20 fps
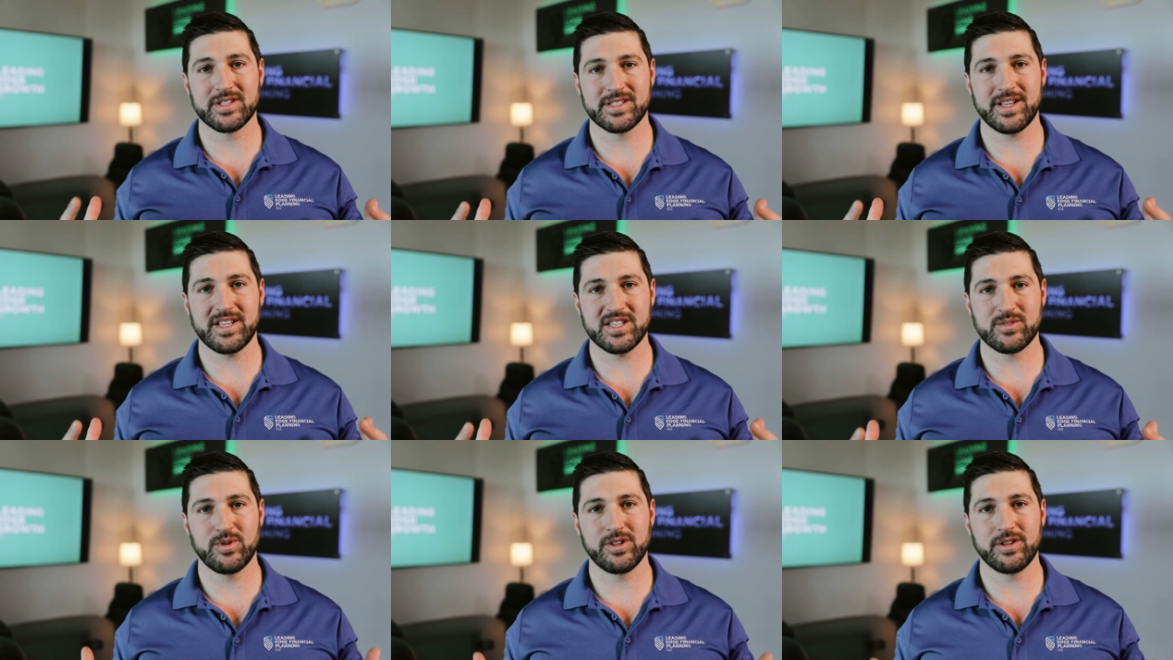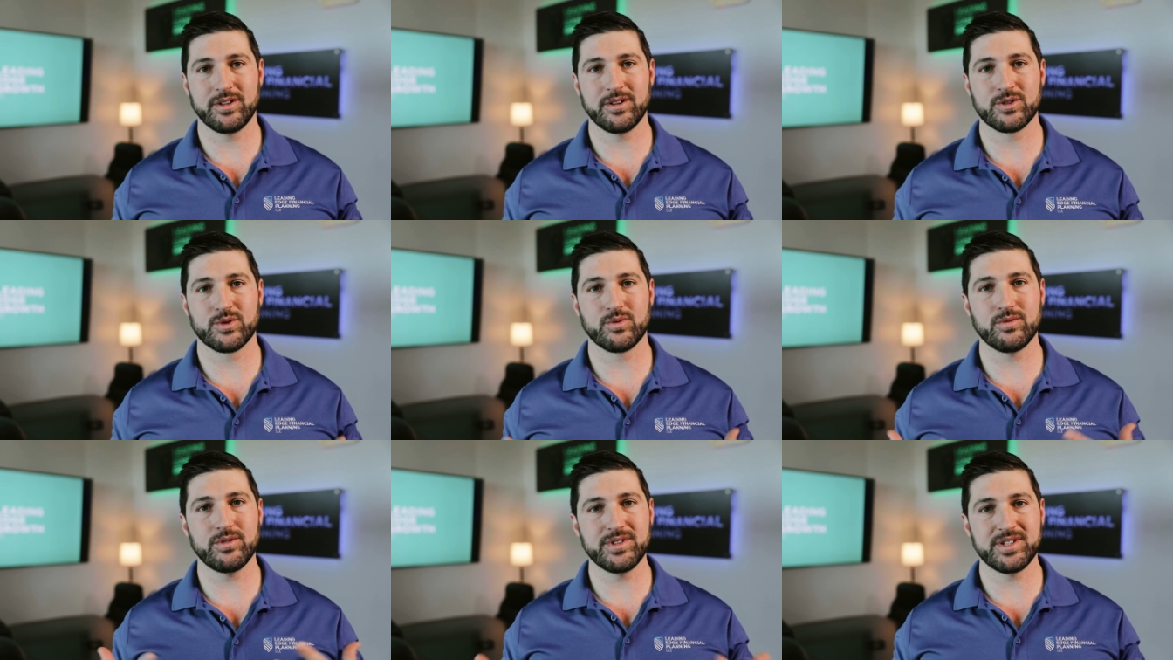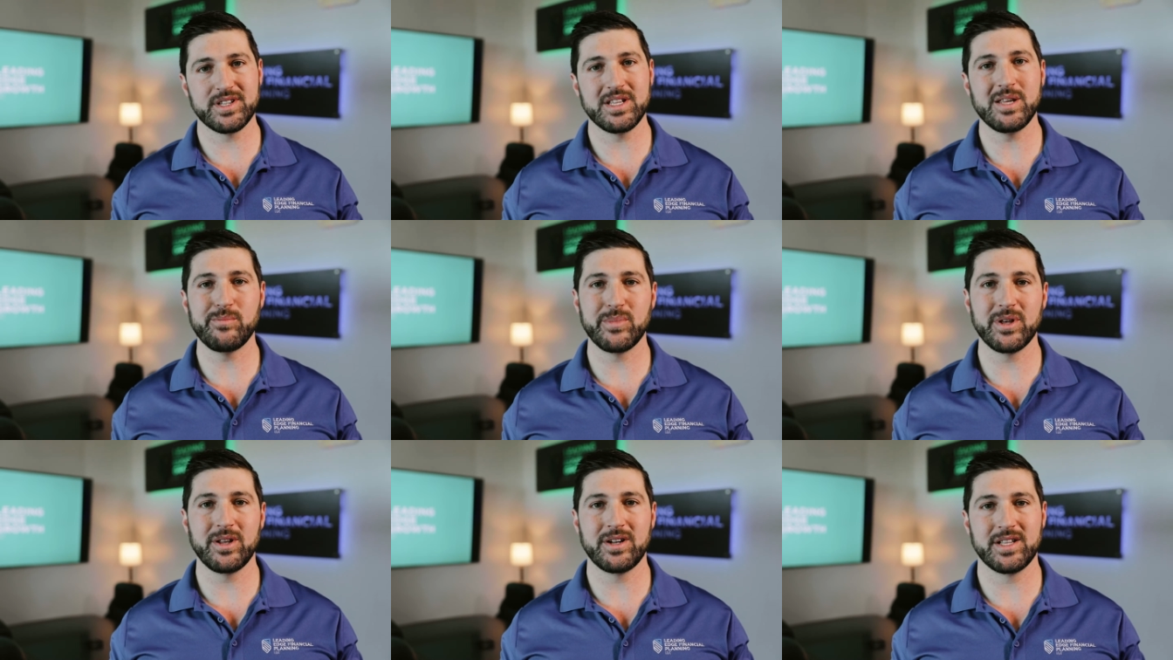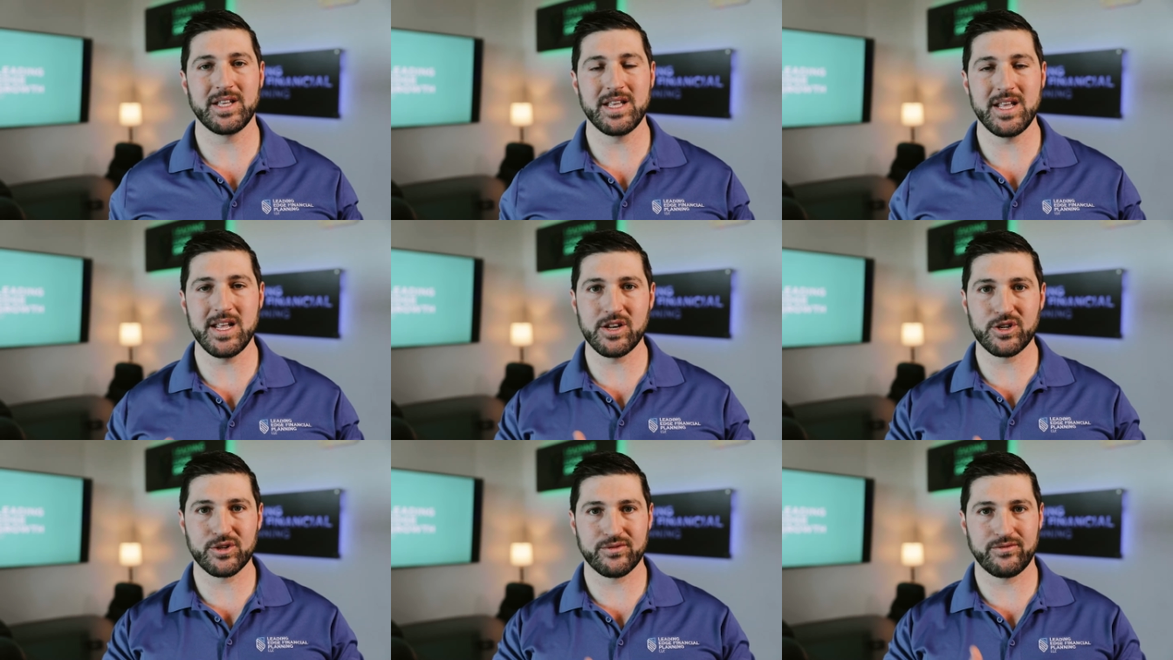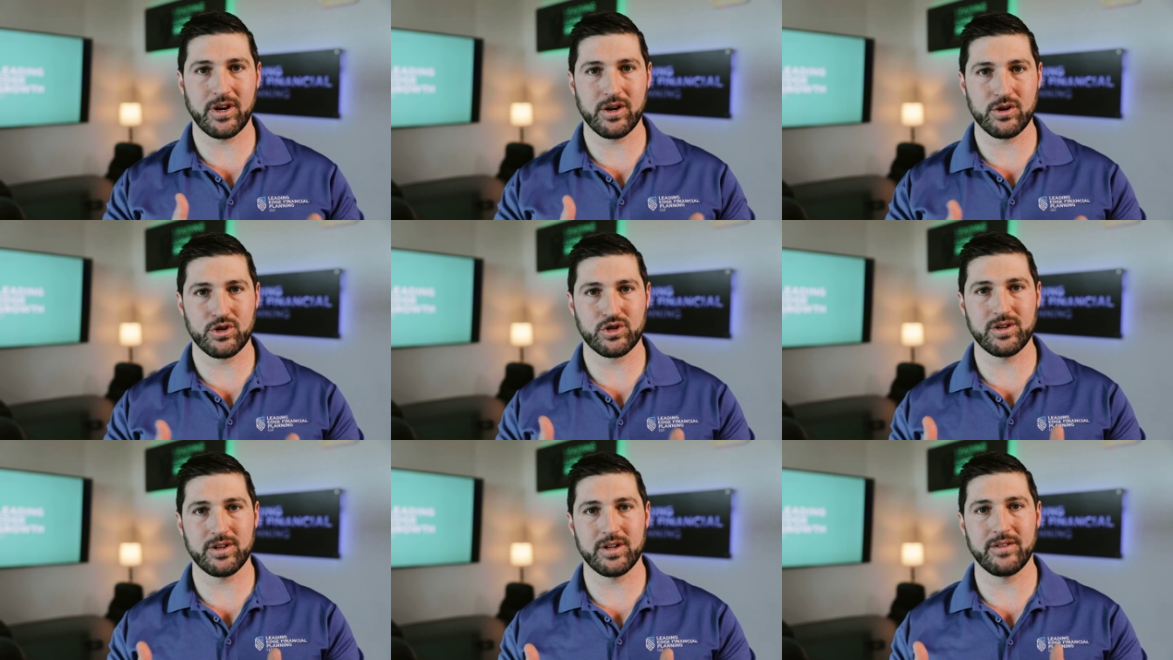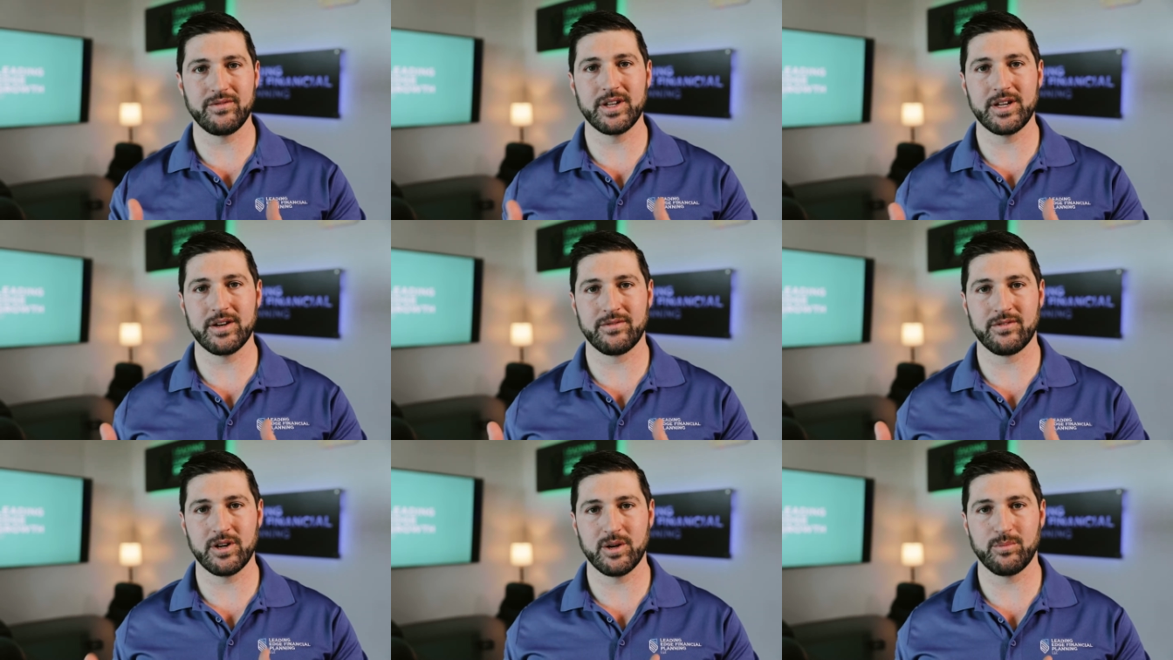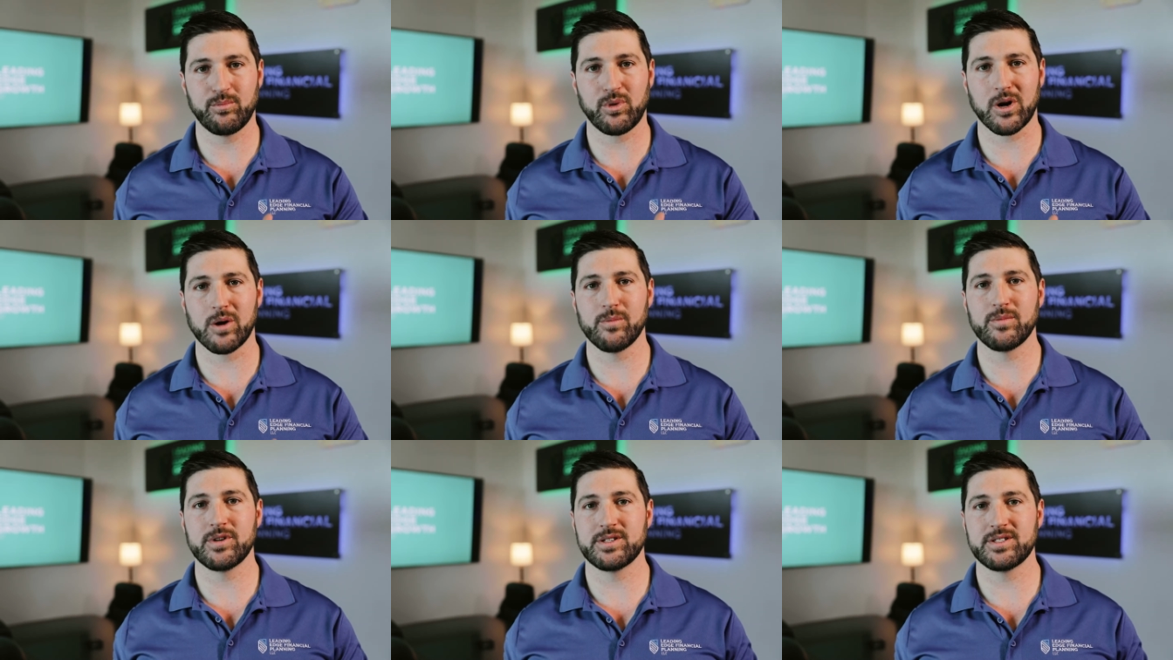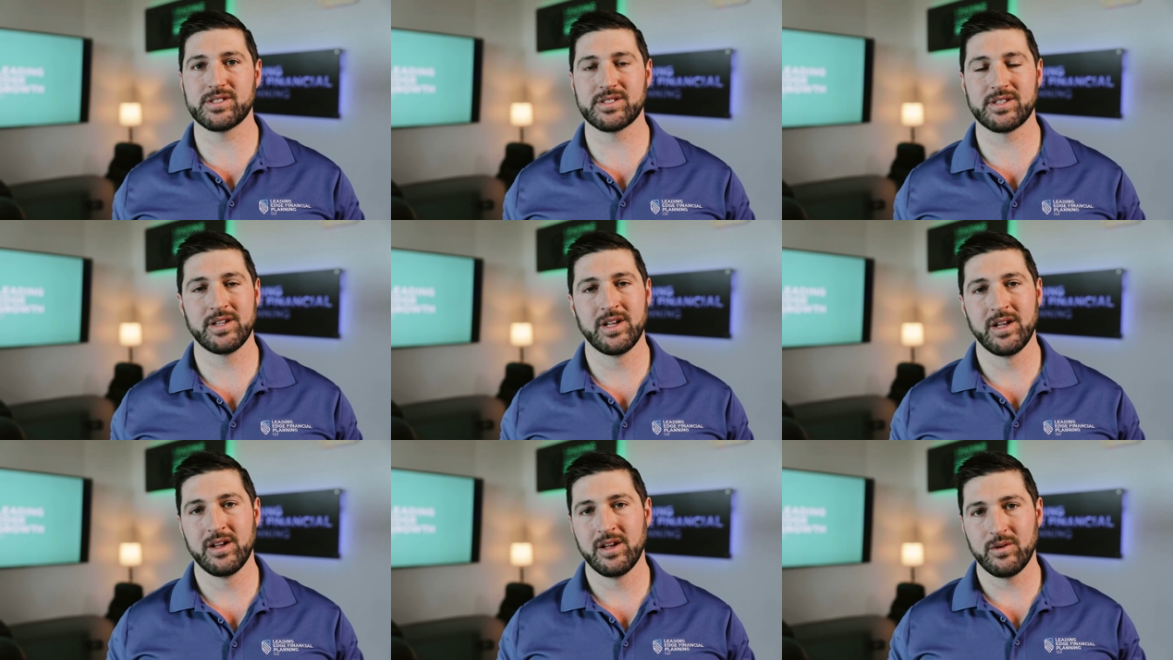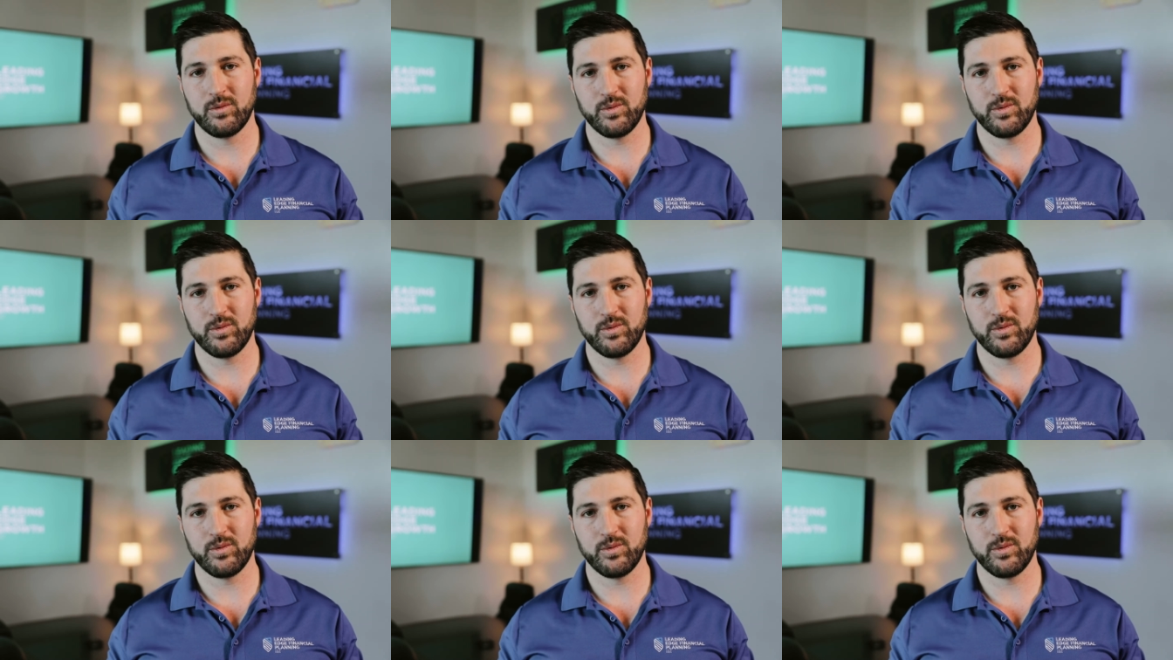assessment that goes real deep into each function of the different departments.